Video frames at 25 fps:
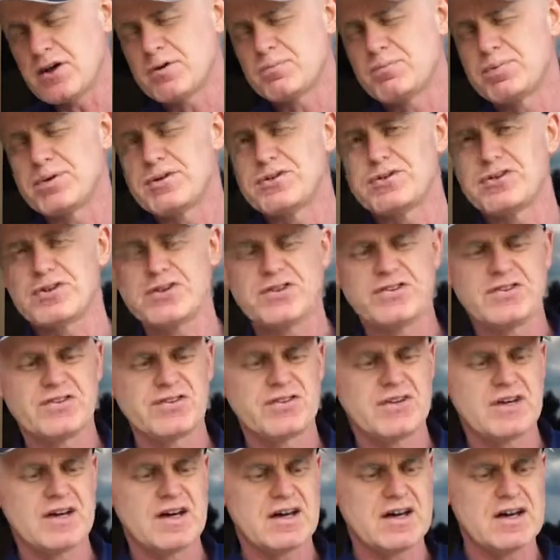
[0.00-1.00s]
to
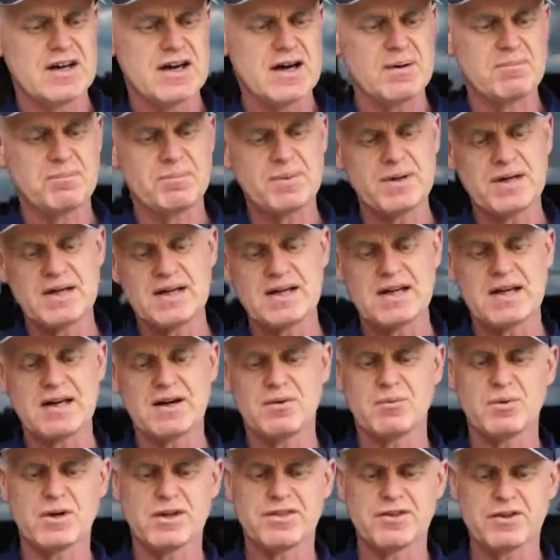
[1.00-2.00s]
produce a
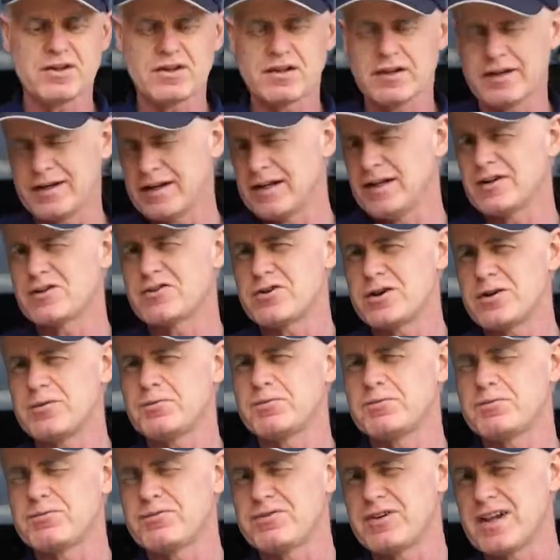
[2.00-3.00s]
beer with clean,
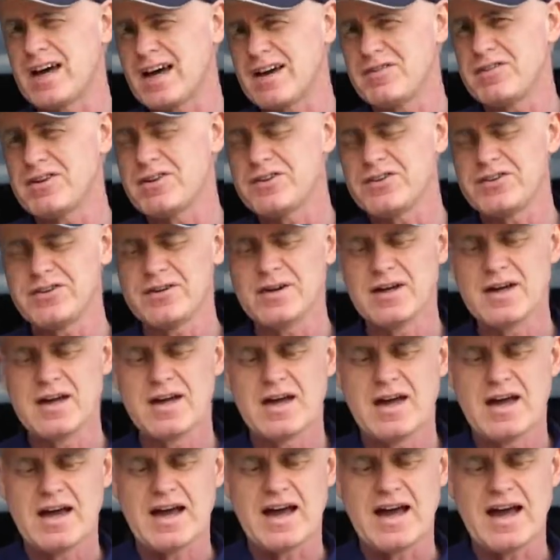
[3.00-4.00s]
crisp flavours,
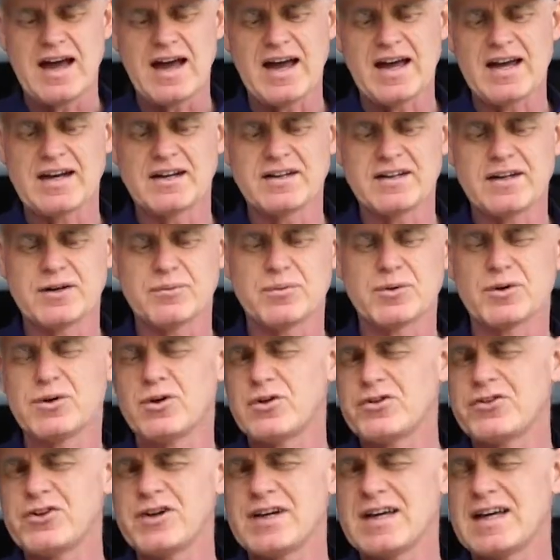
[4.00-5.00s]
and it will
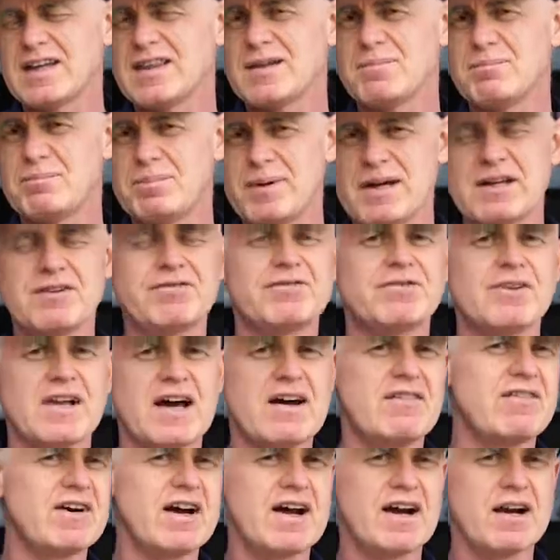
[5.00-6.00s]
also get the best
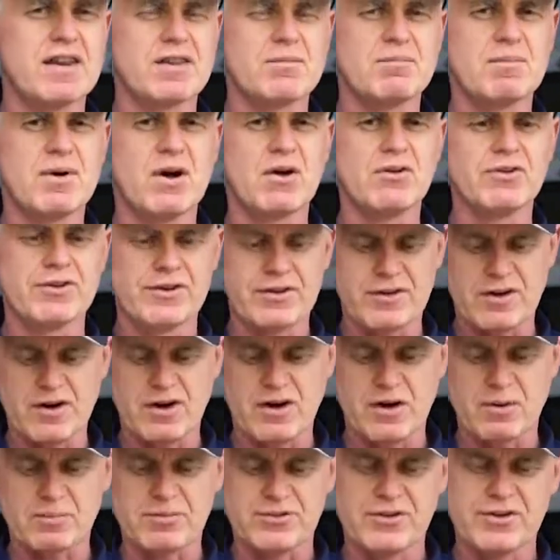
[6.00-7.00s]
flavour out of the malt and the
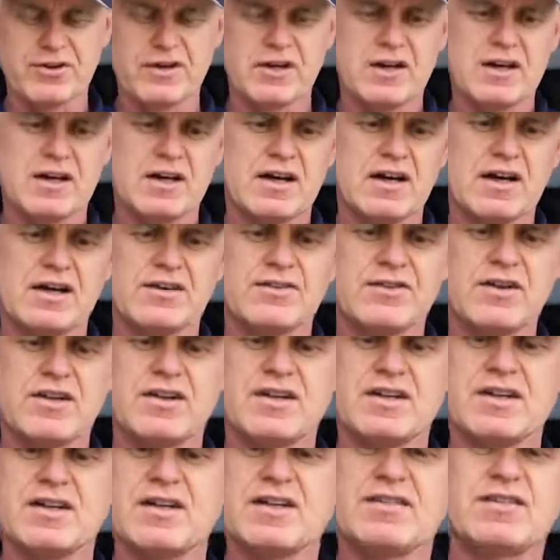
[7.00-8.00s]
hops. And so
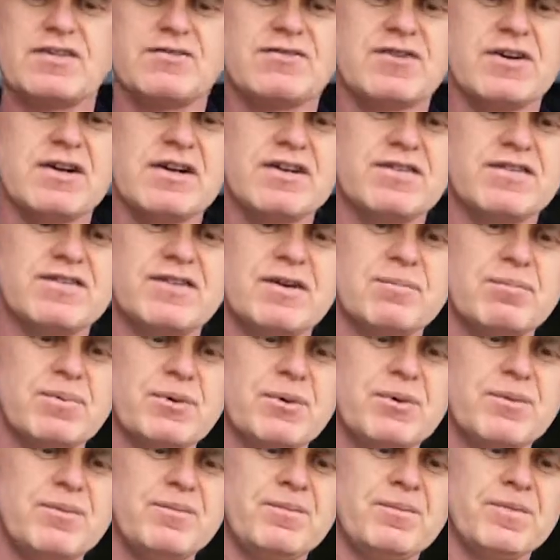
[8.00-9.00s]
the yeast is very
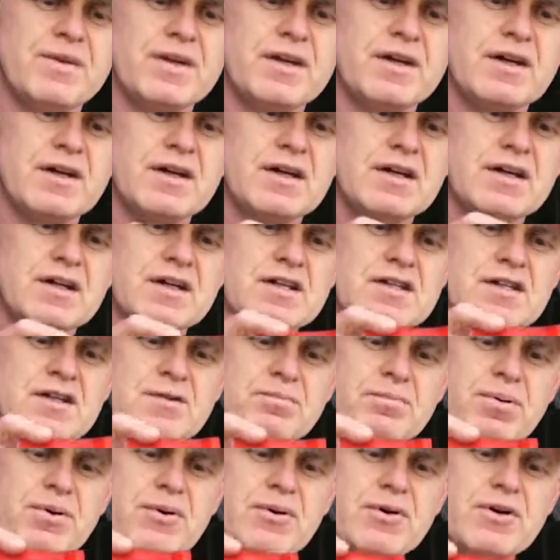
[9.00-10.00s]
simple. You
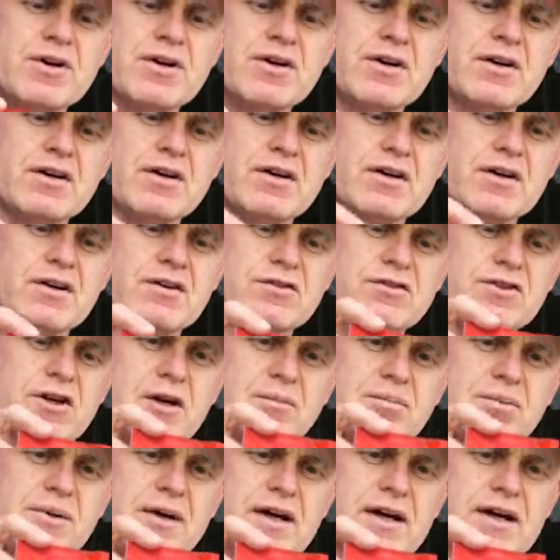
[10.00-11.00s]
just pour it on
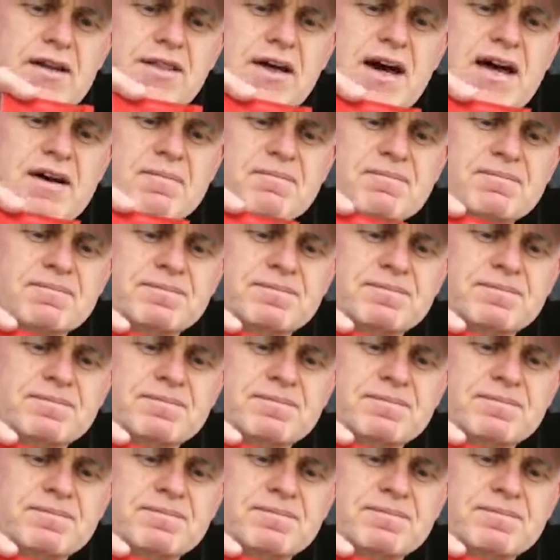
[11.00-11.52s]
top like that.